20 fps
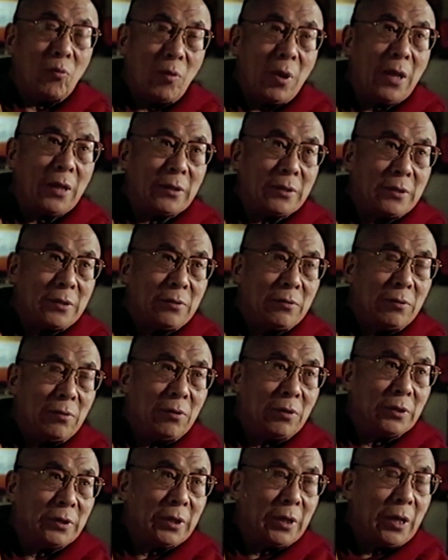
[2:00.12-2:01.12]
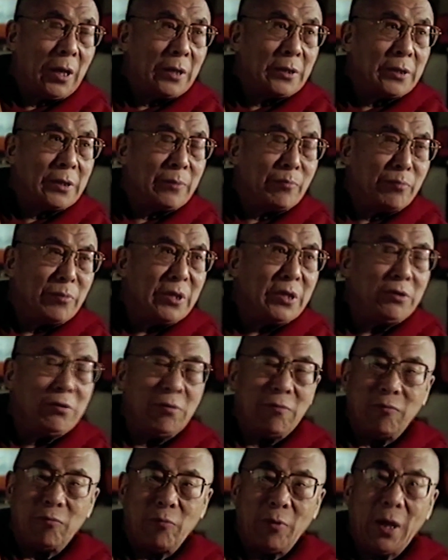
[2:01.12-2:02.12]
wealth, or the
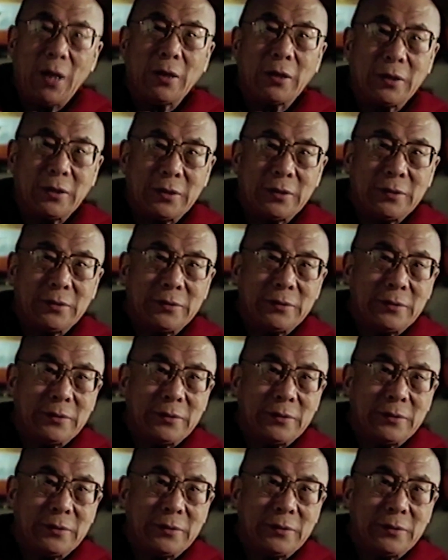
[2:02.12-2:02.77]
meaning of wealth.